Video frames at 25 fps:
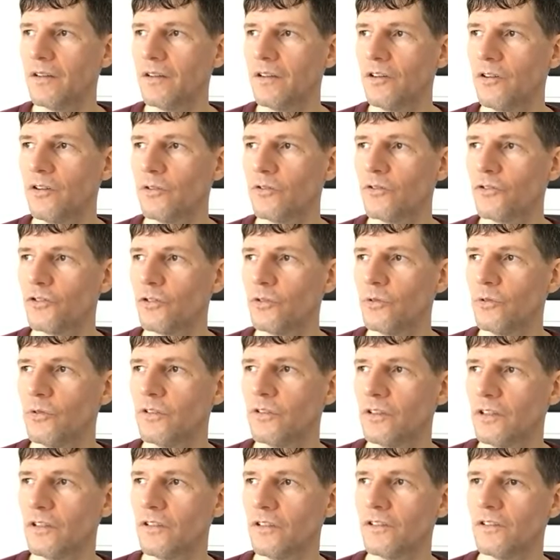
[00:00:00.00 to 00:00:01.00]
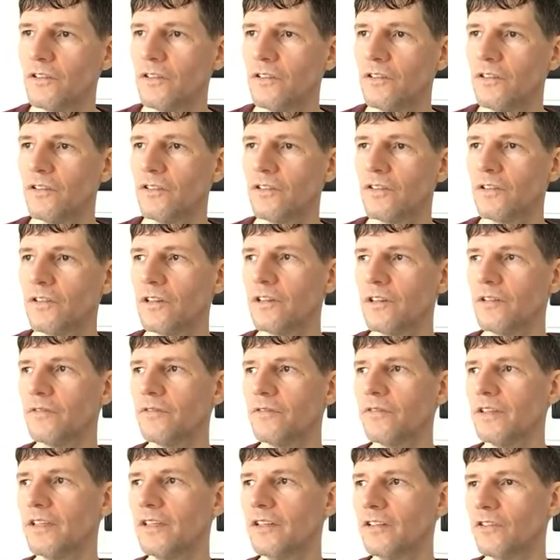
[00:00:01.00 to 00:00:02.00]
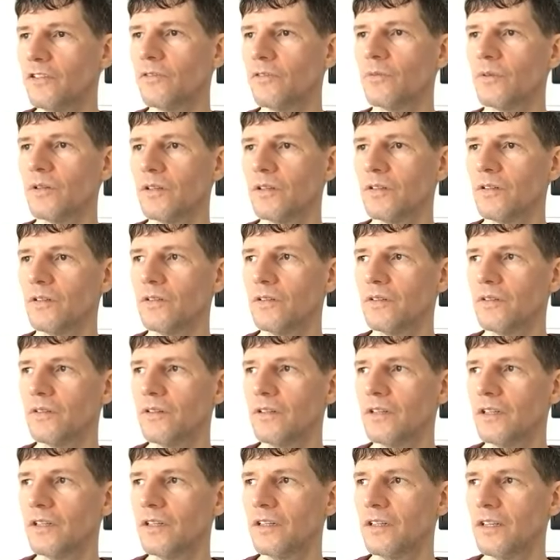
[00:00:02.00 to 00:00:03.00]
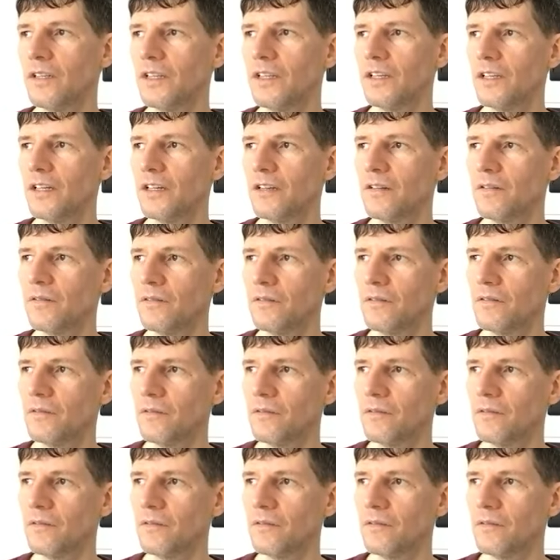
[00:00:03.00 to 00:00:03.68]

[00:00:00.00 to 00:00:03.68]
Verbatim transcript: you know true citizens of Israel and they get